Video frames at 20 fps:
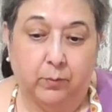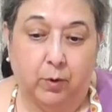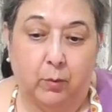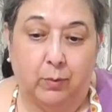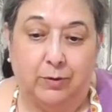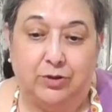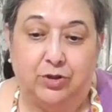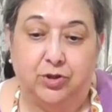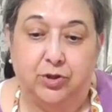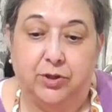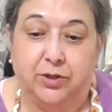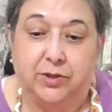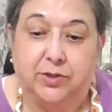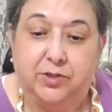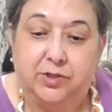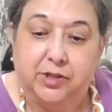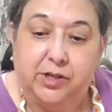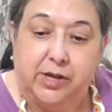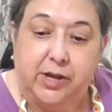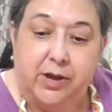which you can
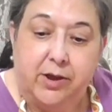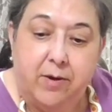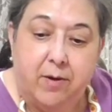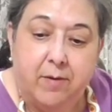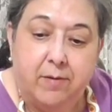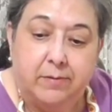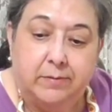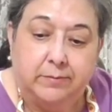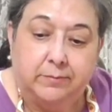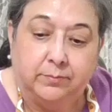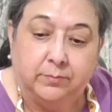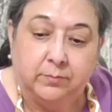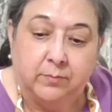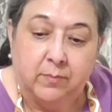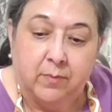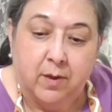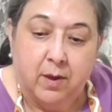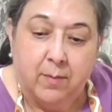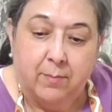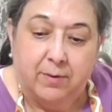see.
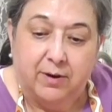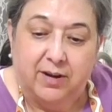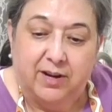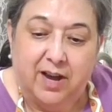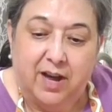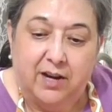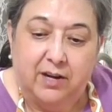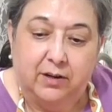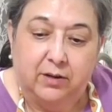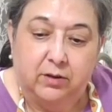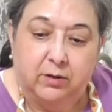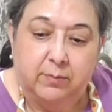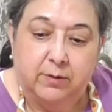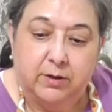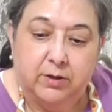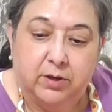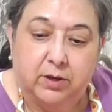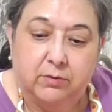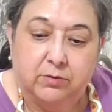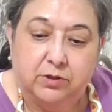But it got a little
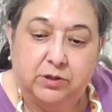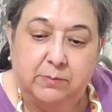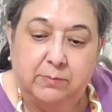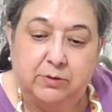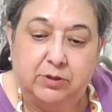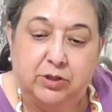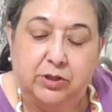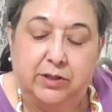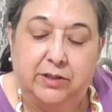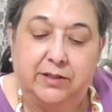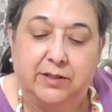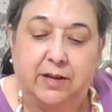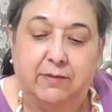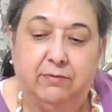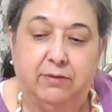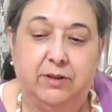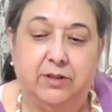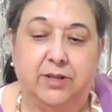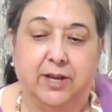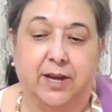bit toasty, but you can
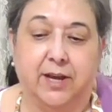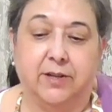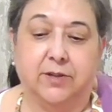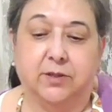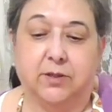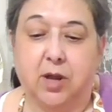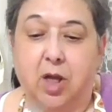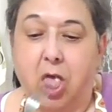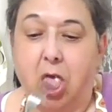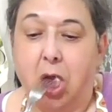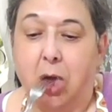definitely taste